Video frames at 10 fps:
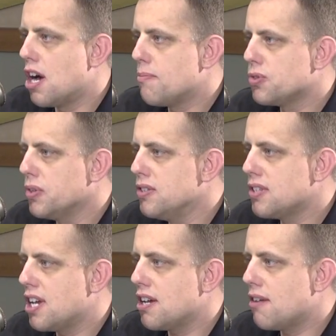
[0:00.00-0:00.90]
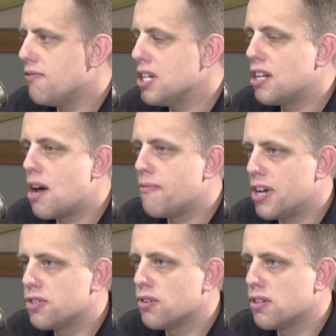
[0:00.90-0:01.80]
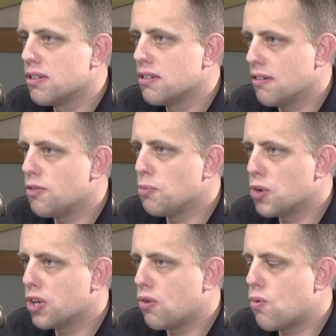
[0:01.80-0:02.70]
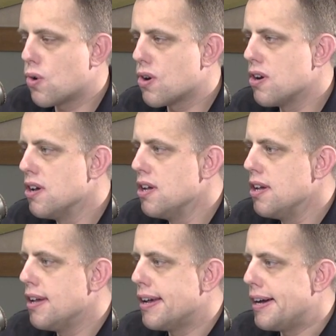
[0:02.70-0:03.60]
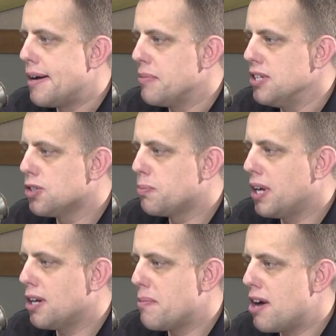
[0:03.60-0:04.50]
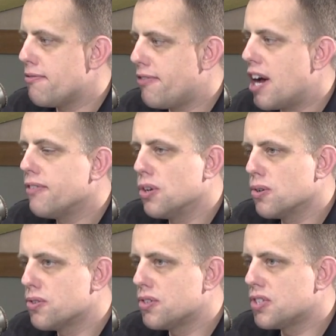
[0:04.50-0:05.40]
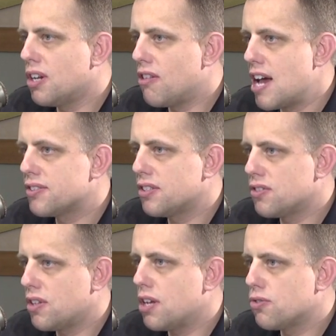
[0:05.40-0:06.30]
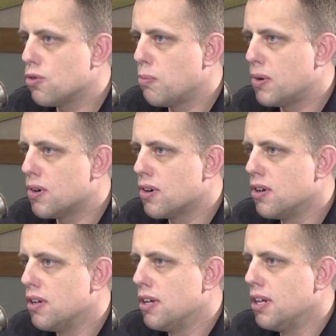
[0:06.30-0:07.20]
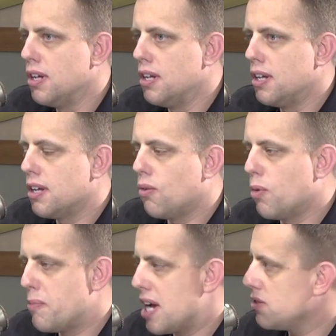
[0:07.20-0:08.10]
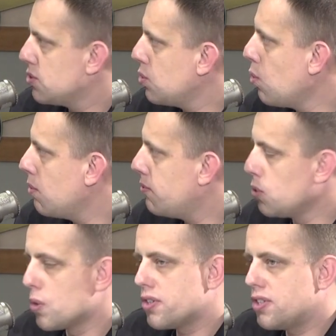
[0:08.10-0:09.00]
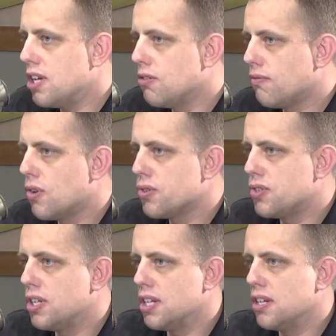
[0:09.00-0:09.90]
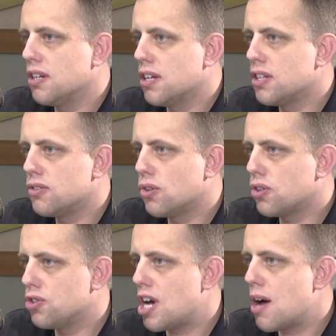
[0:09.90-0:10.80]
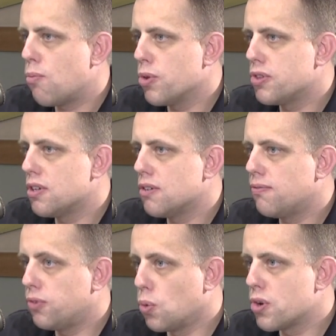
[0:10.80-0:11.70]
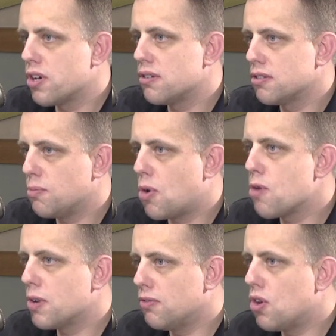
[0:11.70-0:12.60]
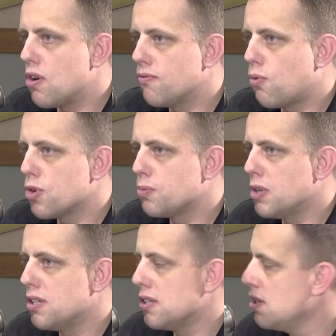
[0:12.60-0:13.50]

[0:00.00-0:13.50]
So he's a Vietnam veteran of the Marine Corps. He spent about 5 years as an Alaskan state trooper, went back to school at Florida State University, and then took a job with the Florida Department of Law Enforcement,